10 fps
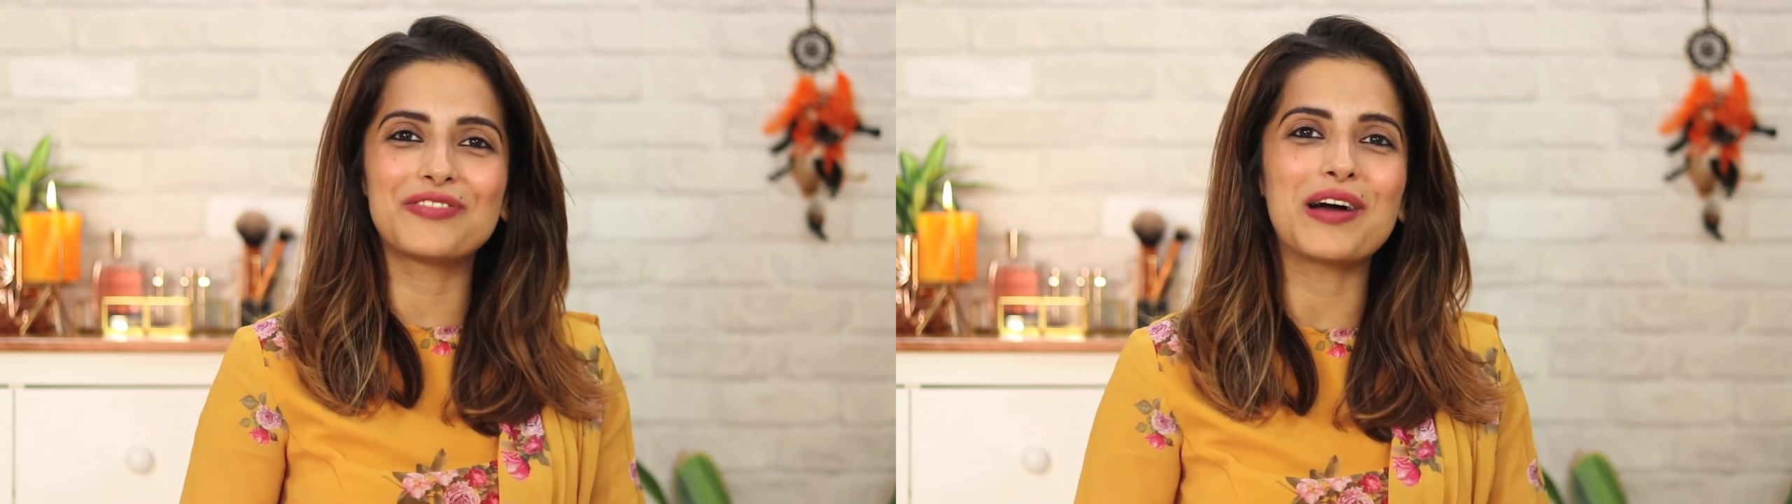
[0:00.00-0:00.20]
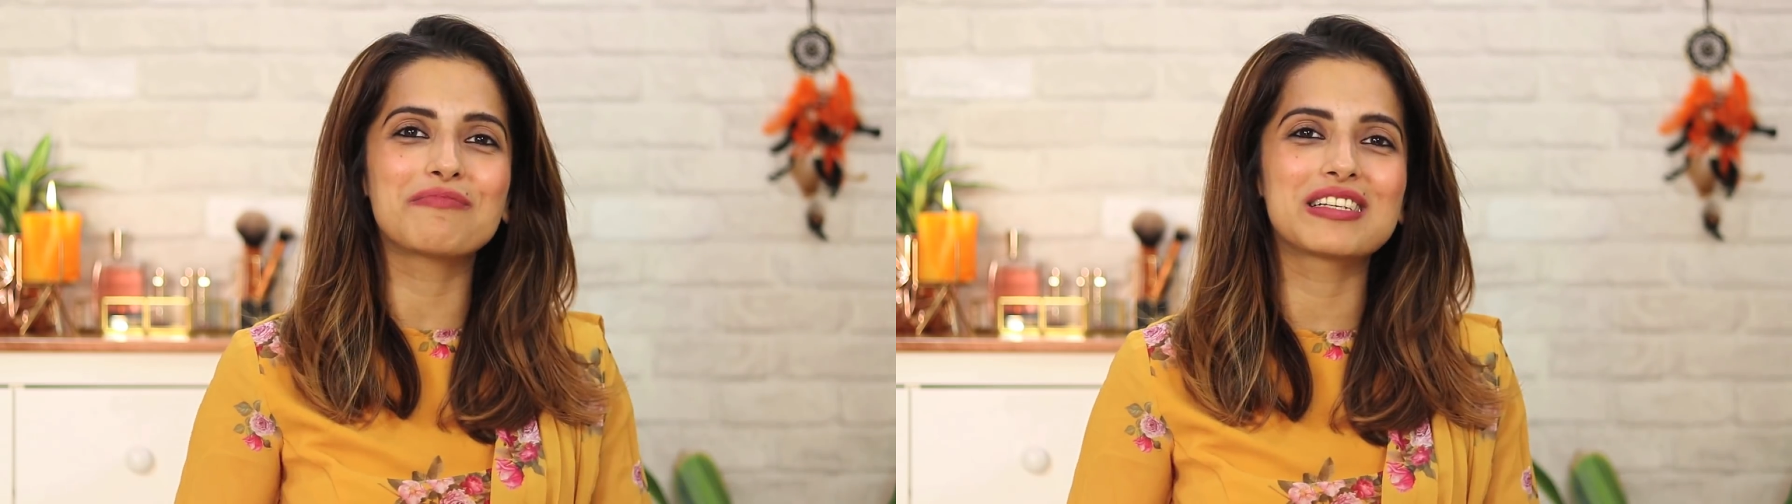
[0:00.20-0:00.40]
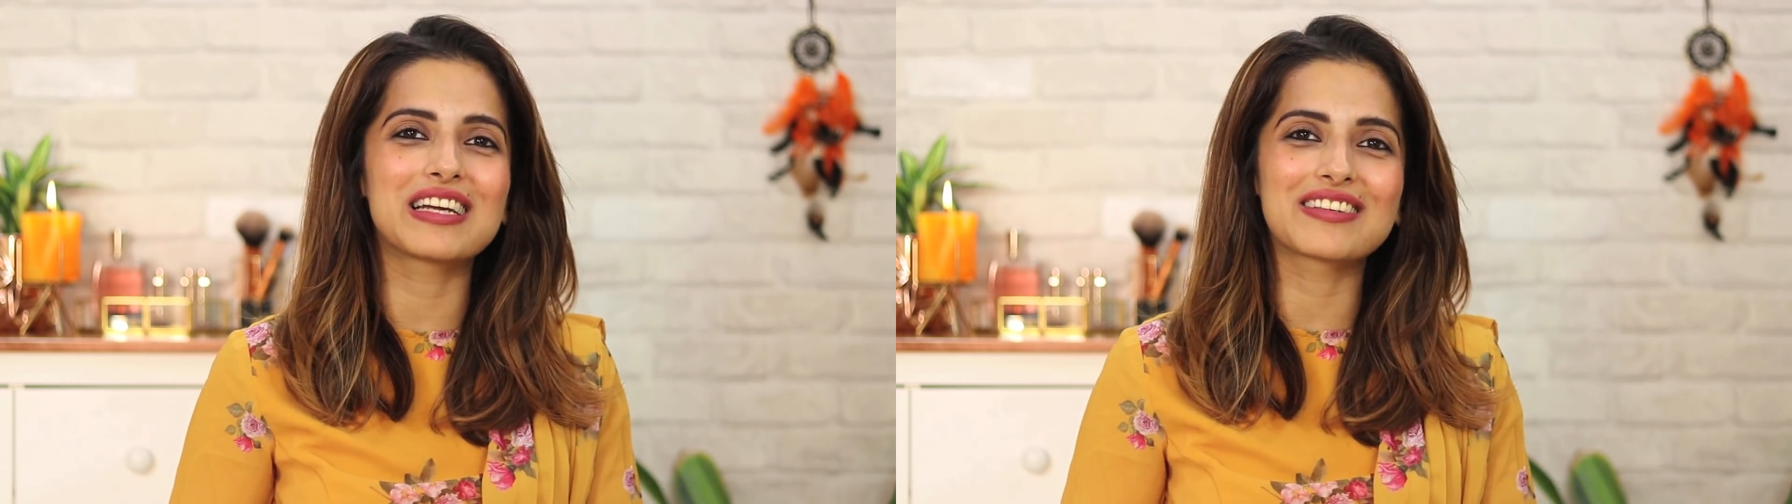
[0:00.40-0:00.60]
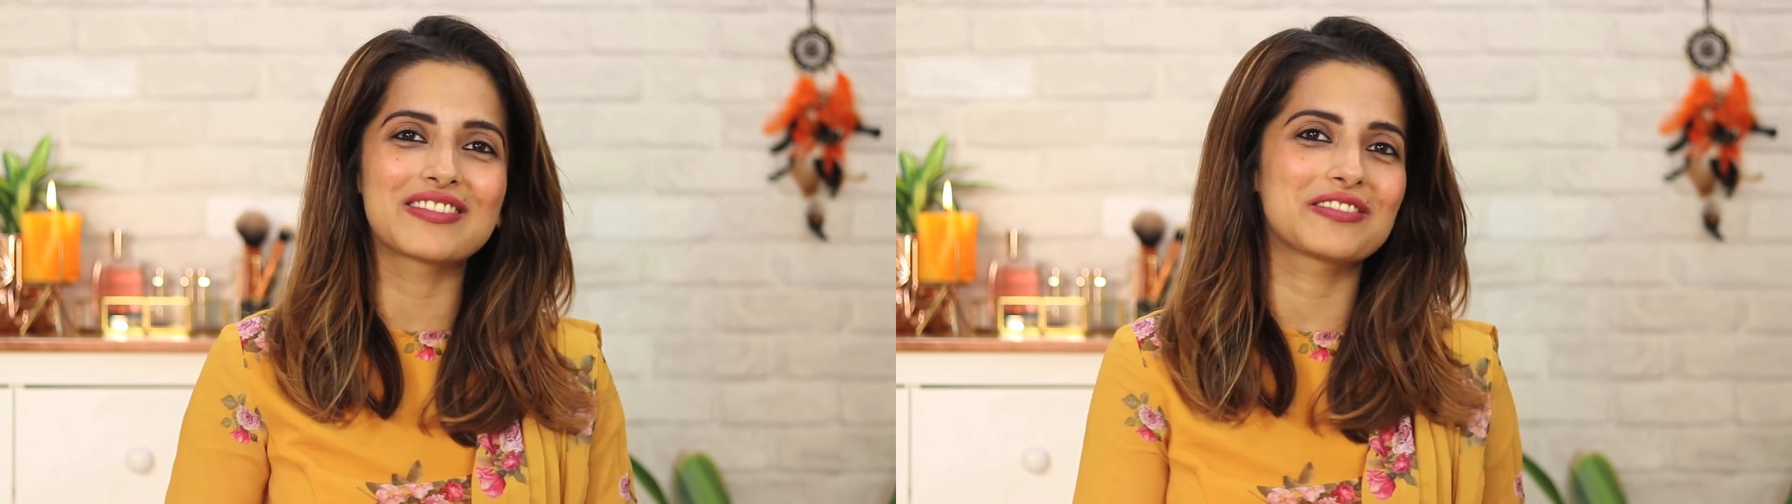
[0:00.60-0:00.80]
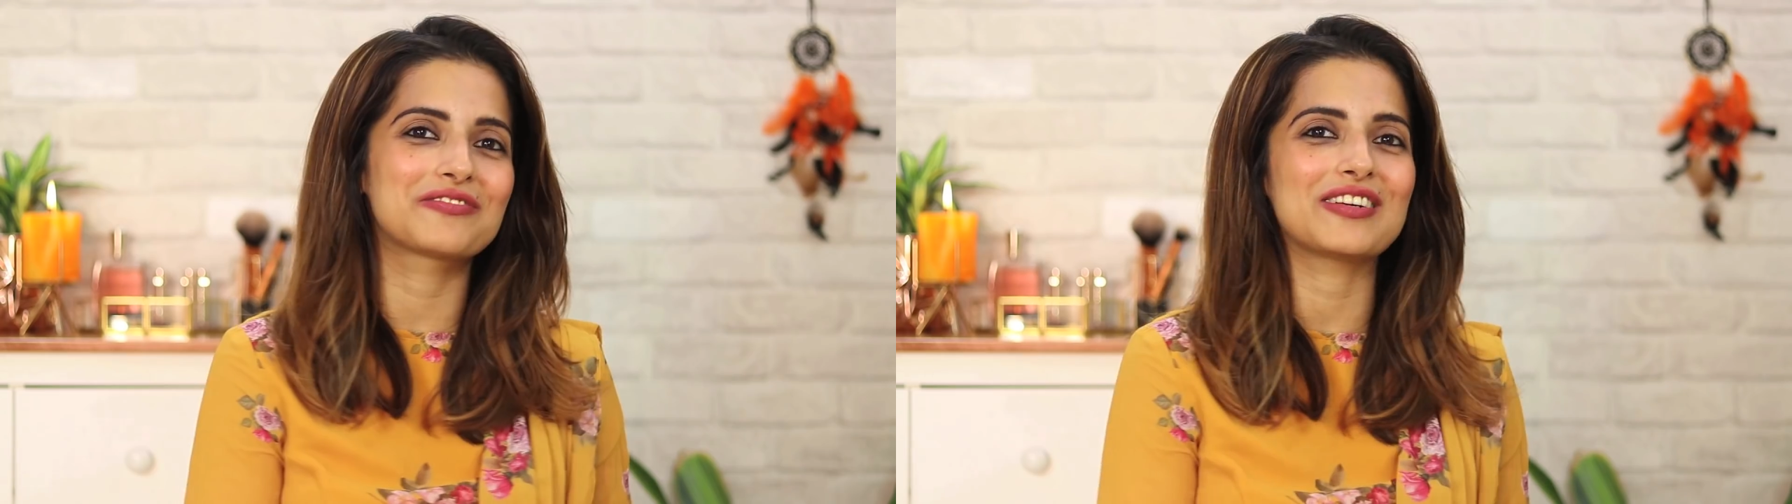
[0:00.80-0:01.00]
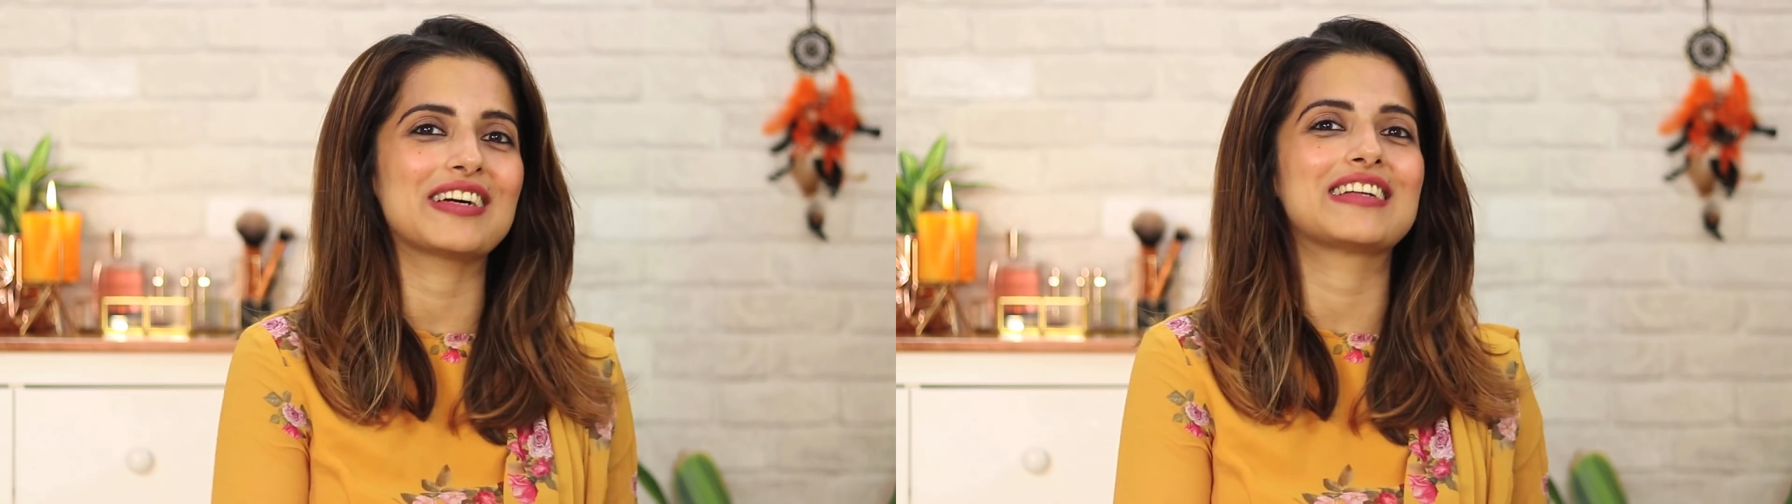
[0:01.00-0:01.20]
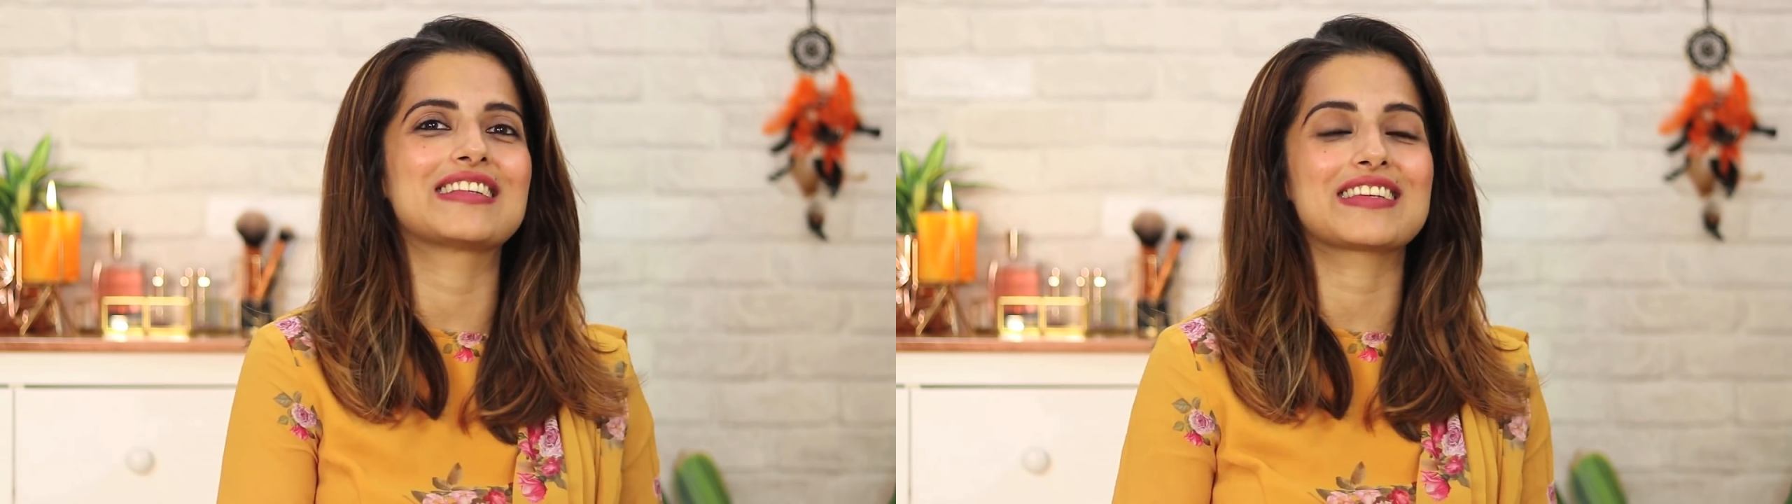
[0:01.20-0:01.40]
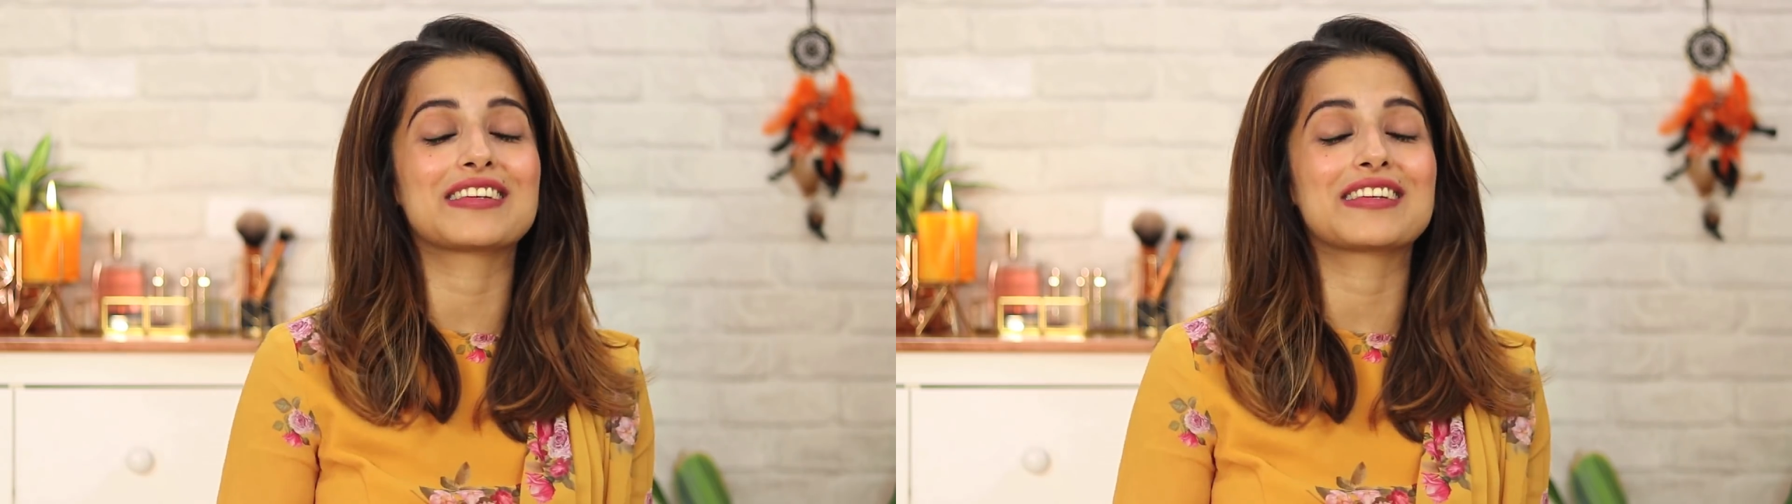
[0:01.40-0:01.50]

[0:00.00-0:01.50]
family and girlfriends.